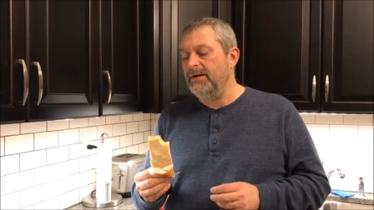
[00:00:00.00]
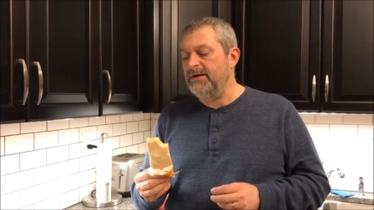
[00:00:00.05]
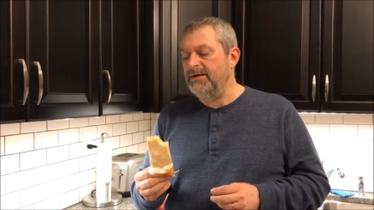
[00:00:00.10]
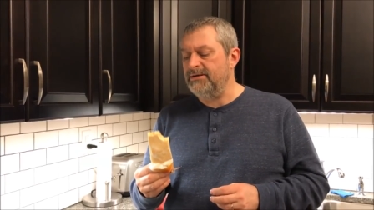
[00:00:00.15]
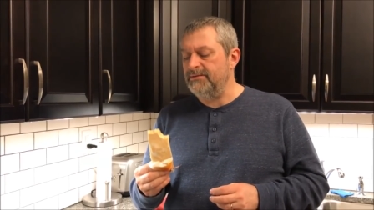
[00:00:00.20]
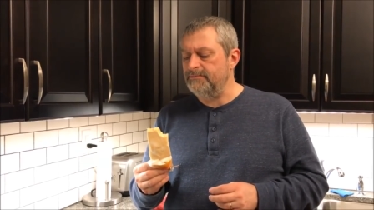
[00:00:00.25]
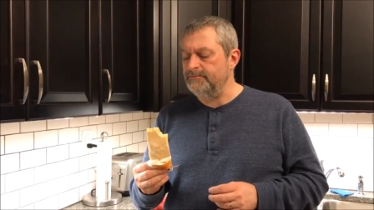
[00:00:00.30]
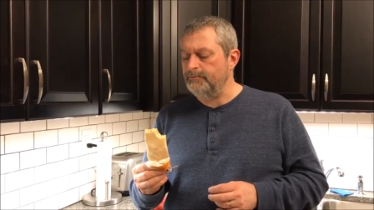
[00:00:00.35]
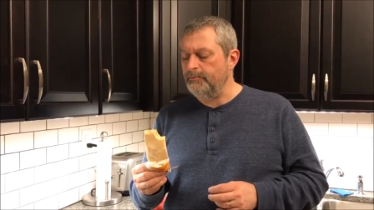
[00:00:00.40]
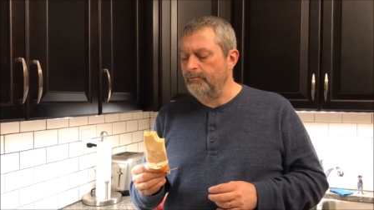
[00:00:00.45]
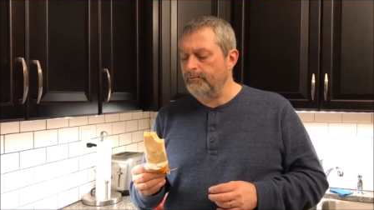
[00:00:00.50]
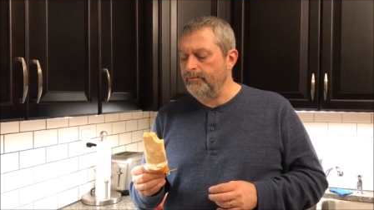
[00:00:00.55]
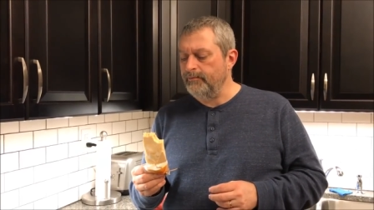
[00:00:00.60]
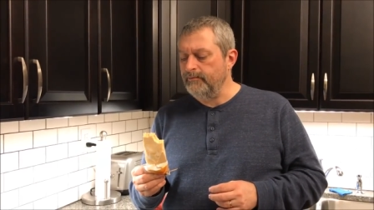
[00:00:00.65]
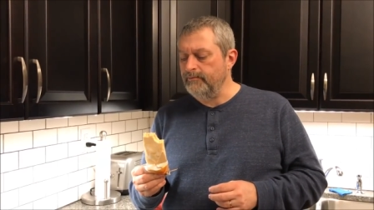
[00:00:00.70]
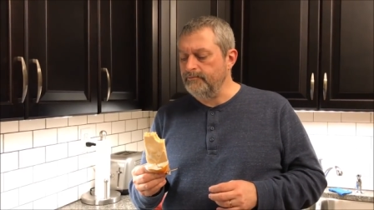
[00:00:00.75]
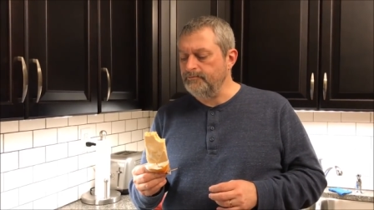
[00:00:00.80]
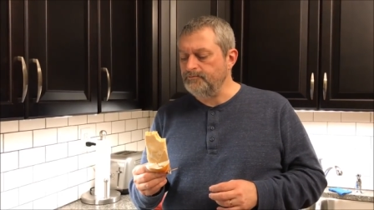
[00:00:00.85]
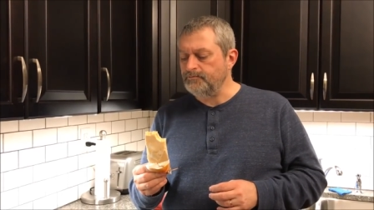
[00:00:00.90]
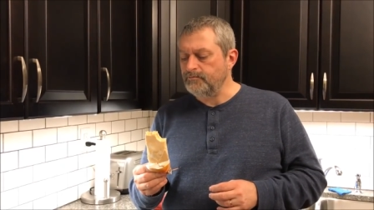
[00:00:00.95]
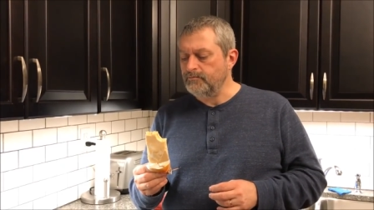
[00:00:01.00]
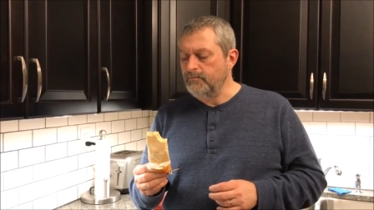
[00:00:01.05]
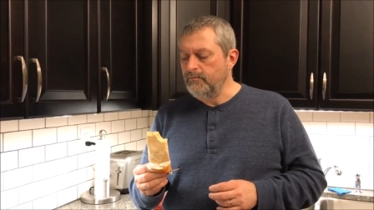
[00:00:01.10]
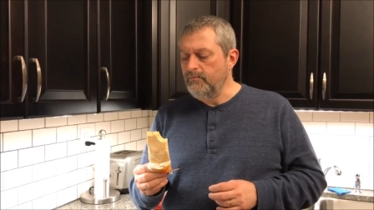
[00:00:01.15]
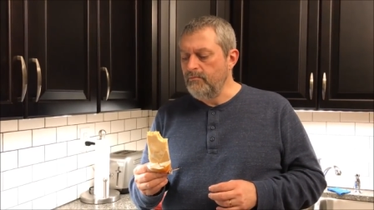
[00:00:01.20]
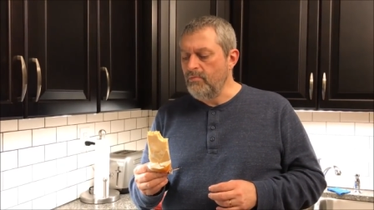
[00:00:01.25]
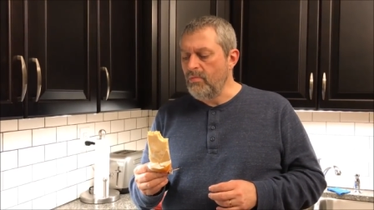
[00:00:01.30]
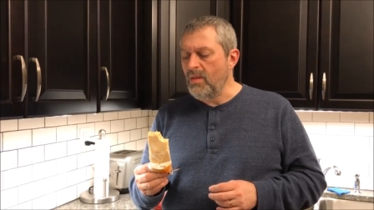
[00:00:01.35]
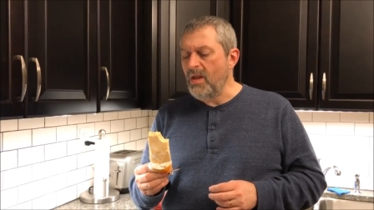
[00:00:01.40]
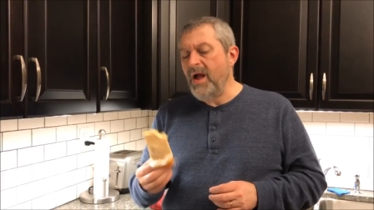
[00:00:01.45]
I'm
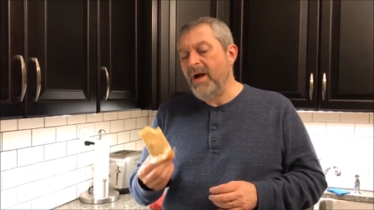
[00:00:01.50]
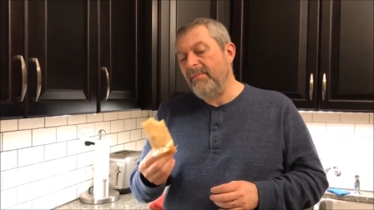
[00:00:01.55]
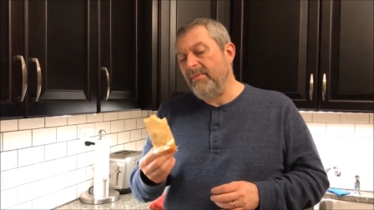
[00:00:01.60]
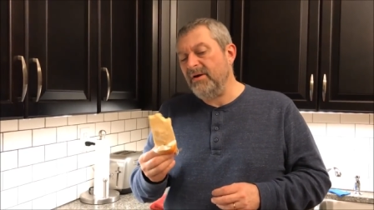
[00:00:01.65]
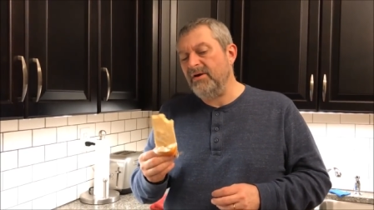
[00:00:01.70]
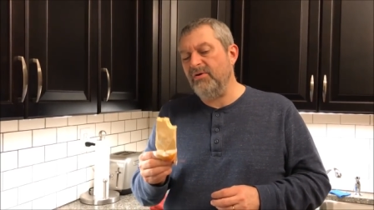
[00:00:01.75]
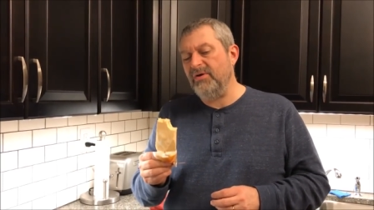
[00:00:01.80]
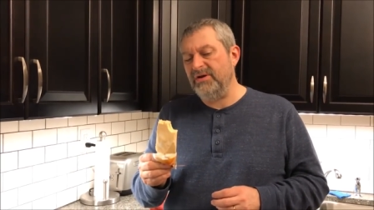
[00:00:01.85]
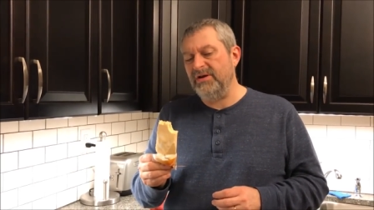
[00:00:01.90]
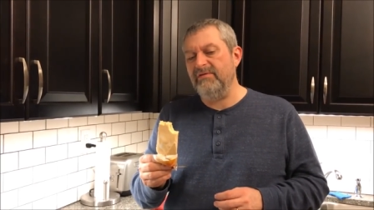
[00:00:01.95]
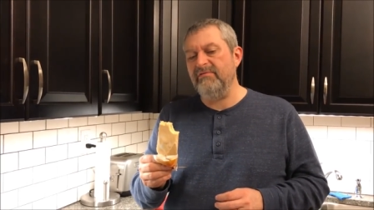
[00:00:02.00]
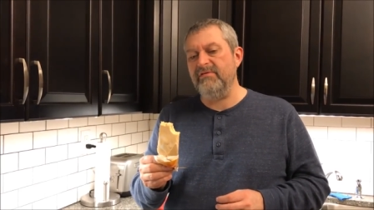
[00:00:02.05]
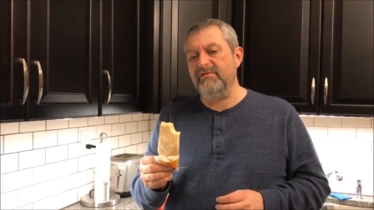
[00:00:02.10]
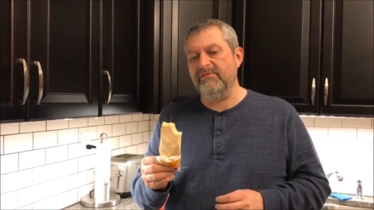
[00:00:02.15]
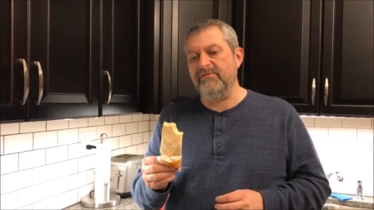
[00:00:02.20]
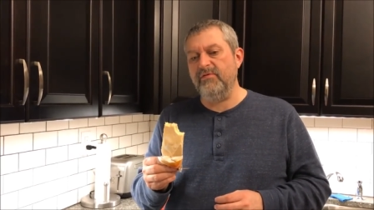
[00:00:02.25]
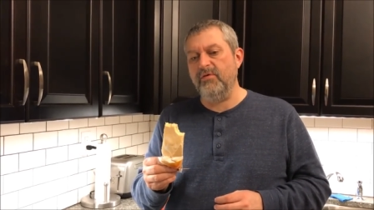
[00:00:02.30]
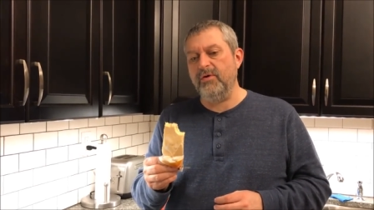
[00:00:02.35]
going to go ahead and give it a